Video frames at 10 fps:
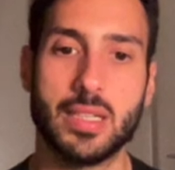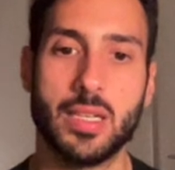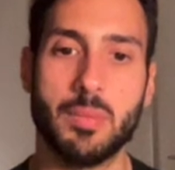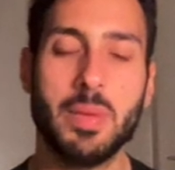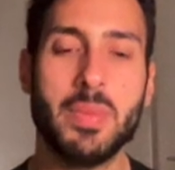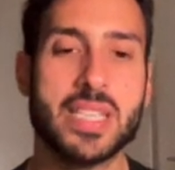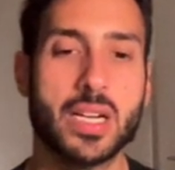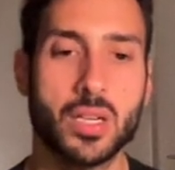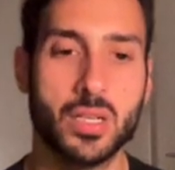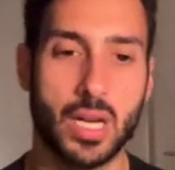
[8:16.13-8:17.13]
Meebits
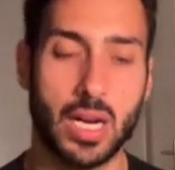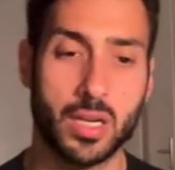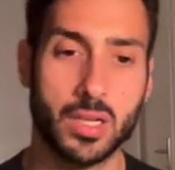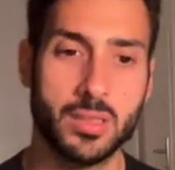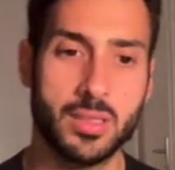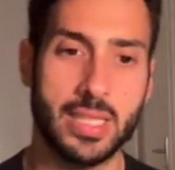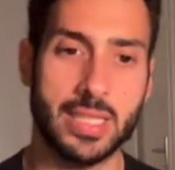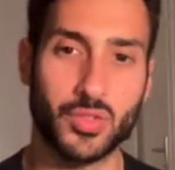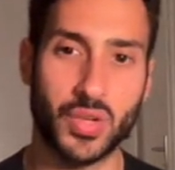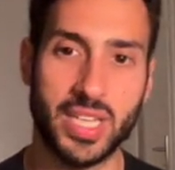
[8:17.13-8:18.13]
are currently
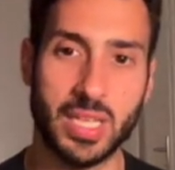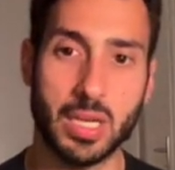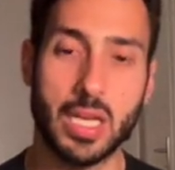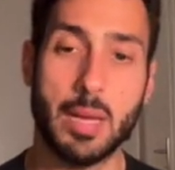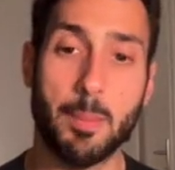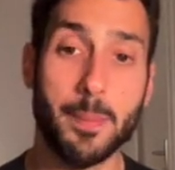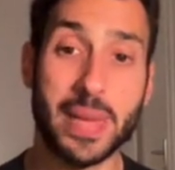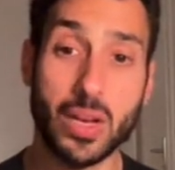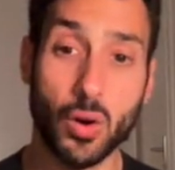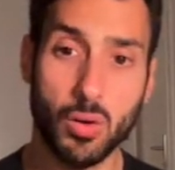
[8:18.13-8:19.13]
trading
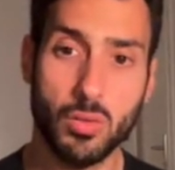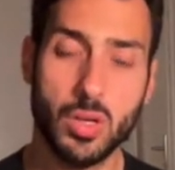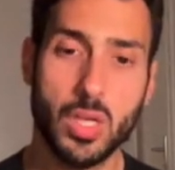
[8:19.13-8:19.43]
below